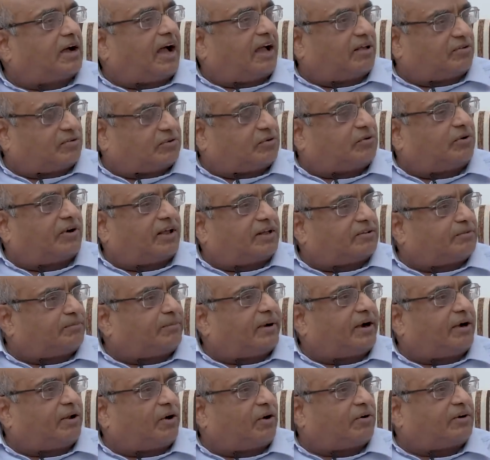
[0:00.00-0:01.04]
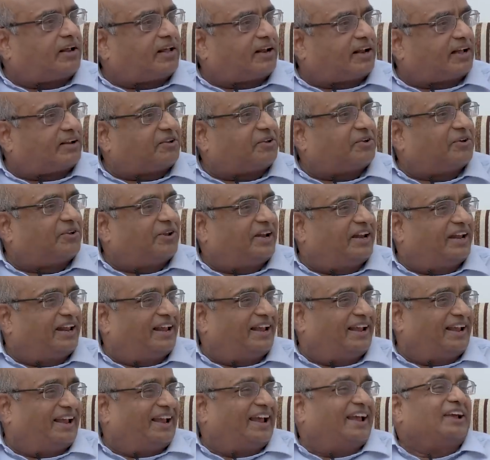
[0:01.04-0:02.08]
As good as my doctor actually.
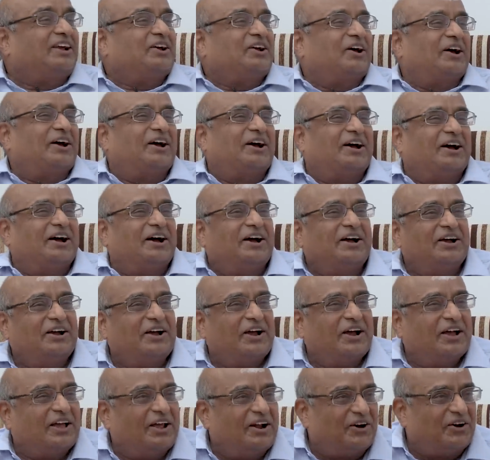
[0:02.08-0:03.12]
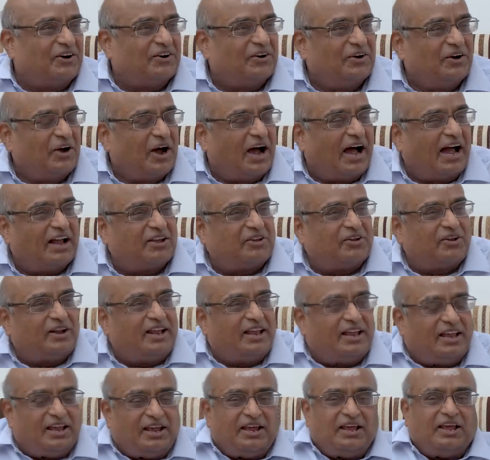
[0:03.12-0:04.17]
You know,
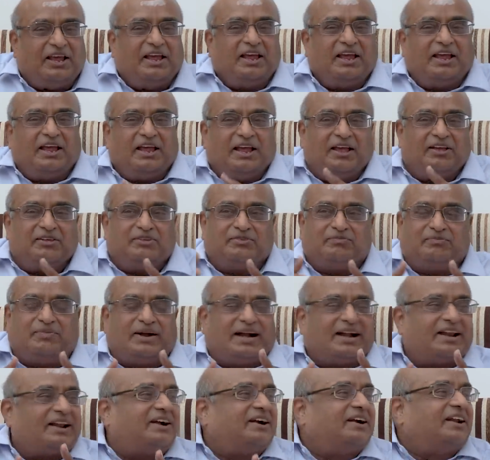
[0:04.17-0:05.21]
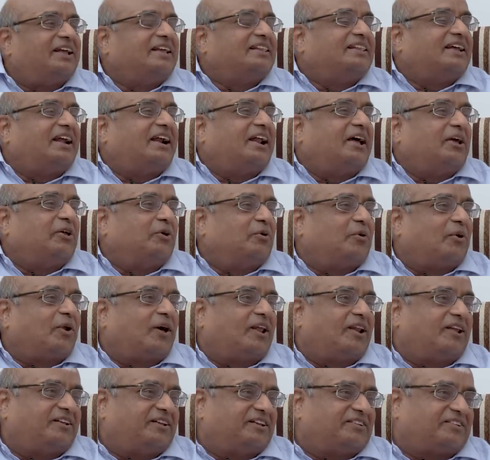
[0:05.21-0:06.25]
actually he is better earning than a
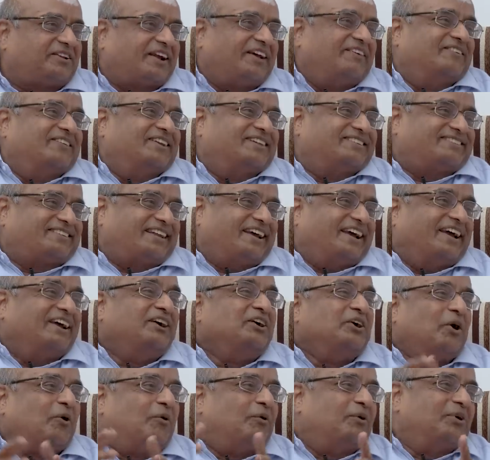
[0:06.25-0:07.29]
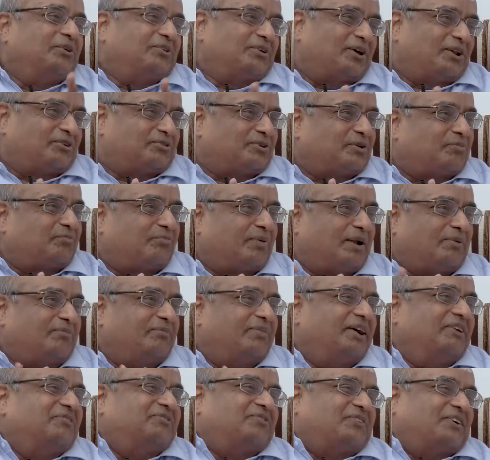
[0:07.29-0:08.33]
urologist, I will say, who is also
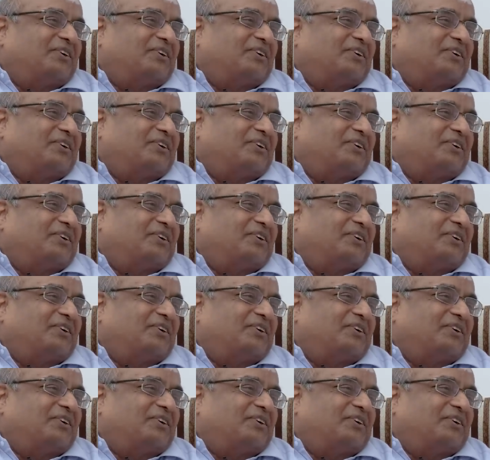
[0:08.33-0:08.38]
plumbing